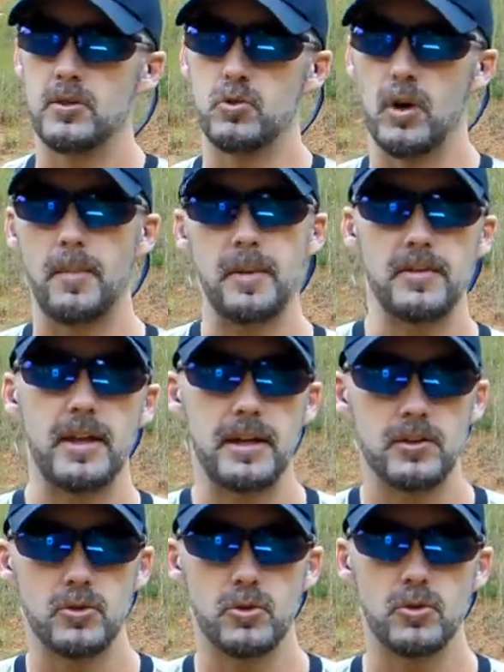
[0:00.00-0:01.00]
dropping that
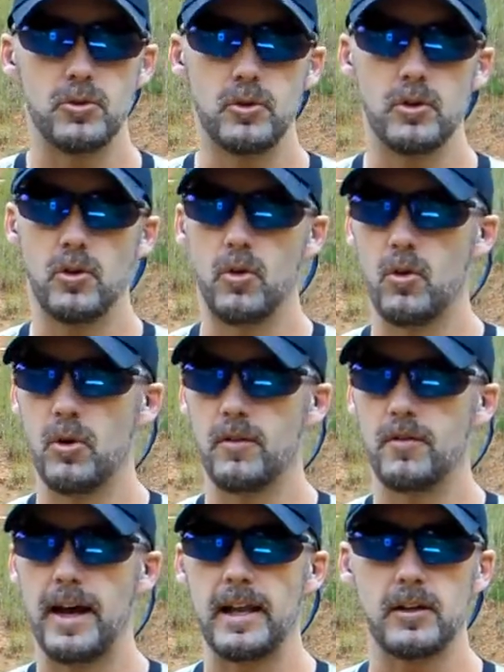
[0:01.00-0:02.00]
intruder or
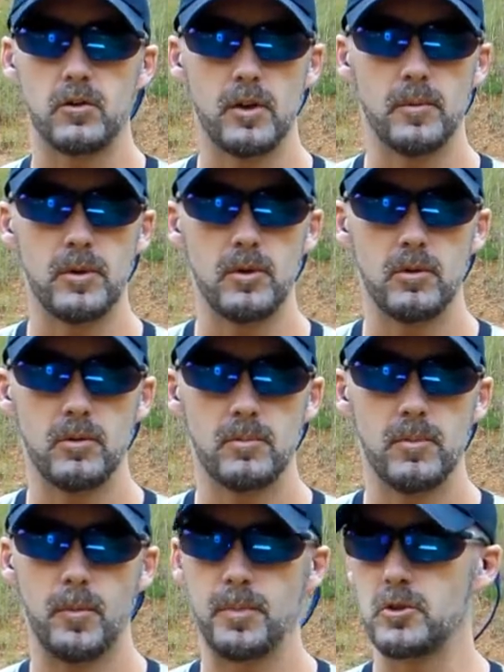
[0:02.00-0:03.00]
violent criminal
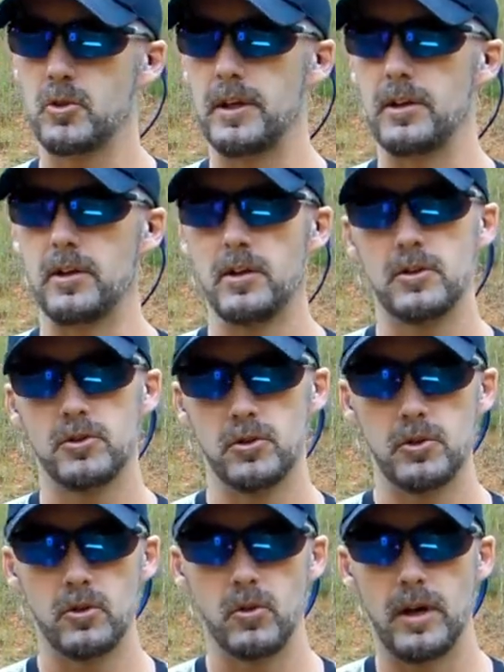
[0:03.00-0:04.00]
perpetrator
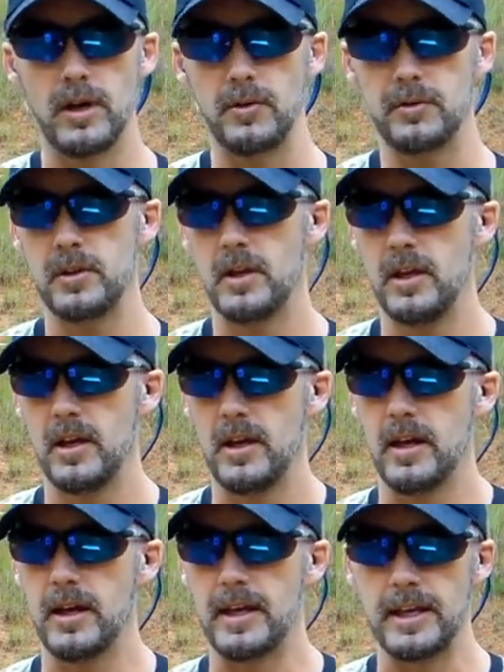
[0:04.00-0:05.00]
to the ground
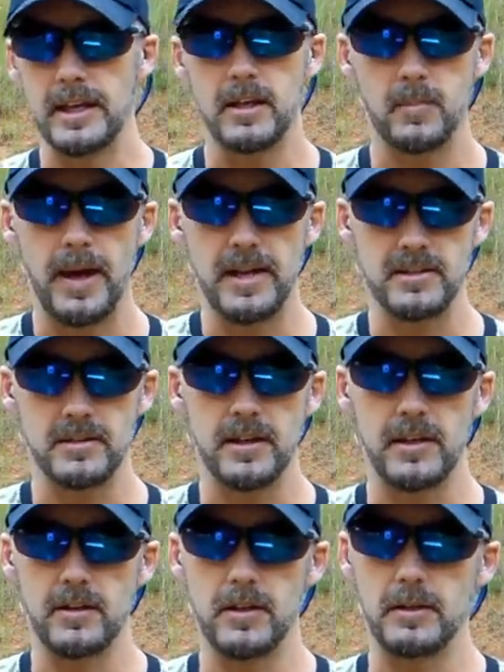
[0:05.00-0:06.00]
and
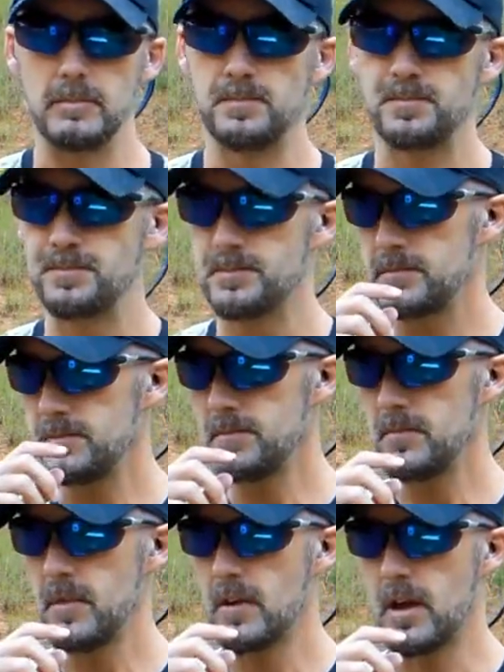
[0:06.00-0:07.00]
incapacitating them.
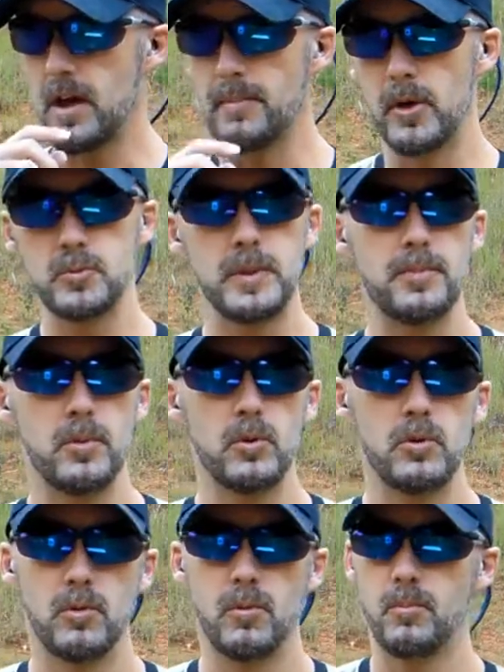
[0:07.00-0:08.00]
Most
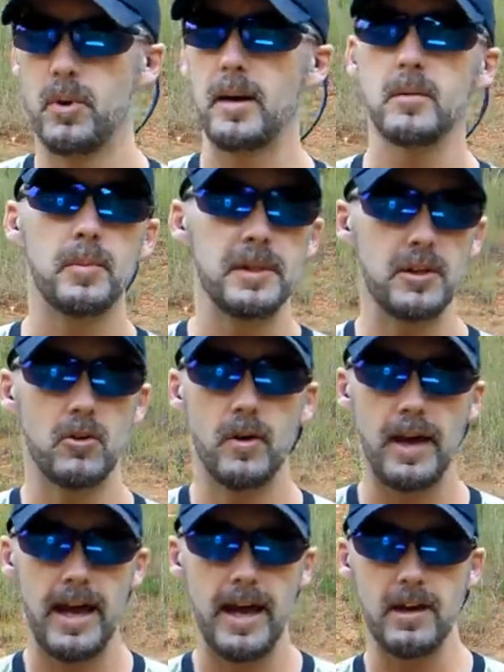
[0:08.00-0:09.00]
people probably
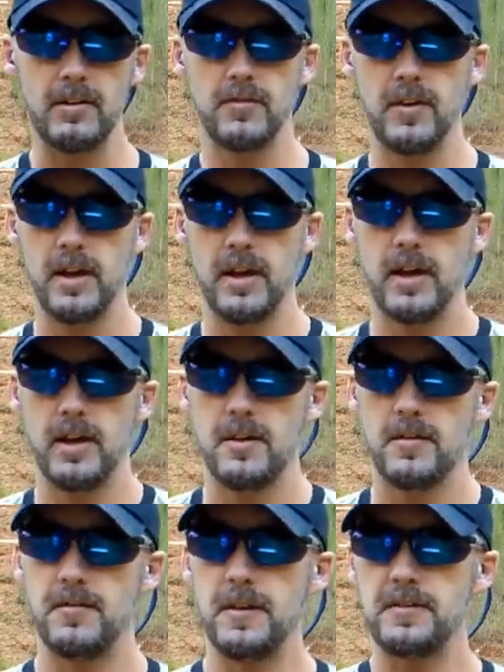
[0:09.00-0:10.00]
don't have
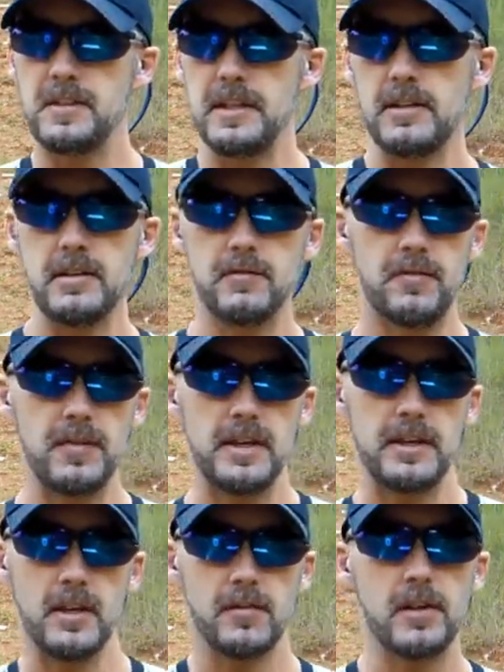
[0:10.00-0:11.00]
15
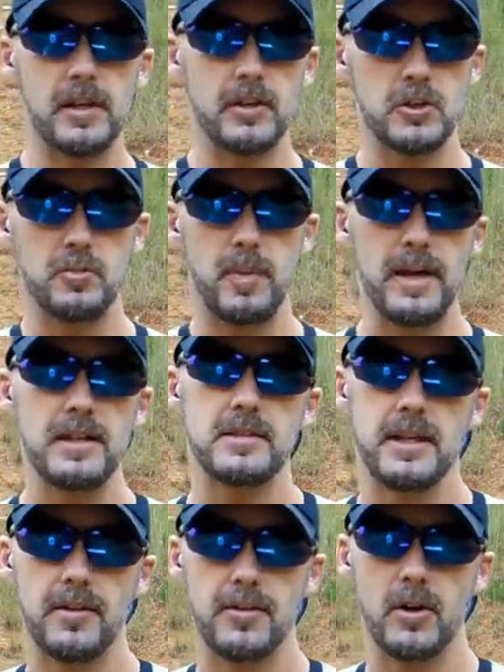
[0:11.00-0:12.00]
feet of clear
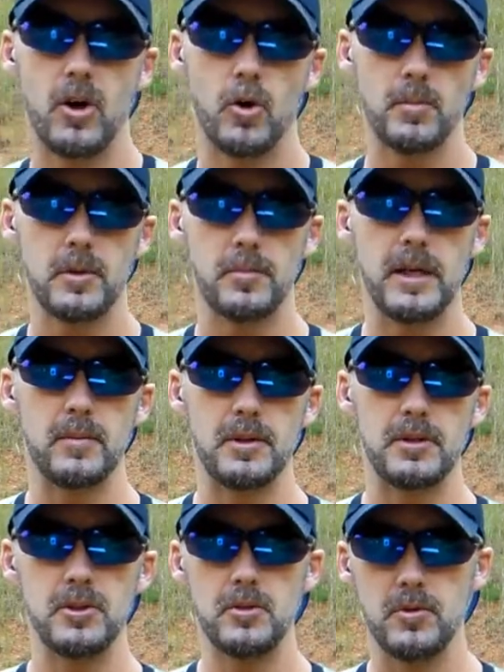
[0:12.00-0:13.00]
space in their home to be able
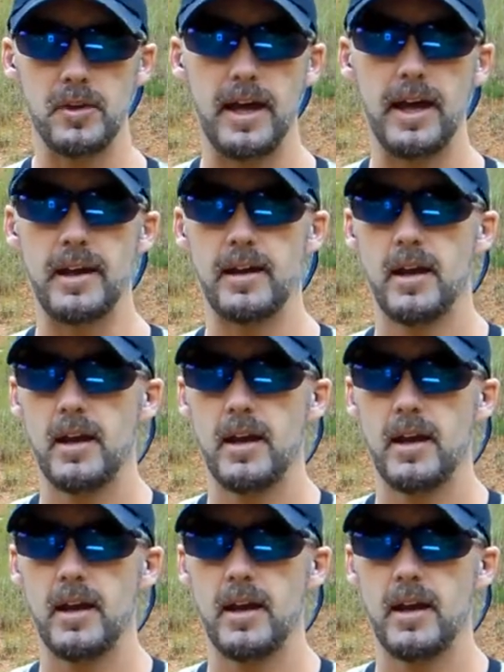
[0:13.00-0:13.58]
to do that.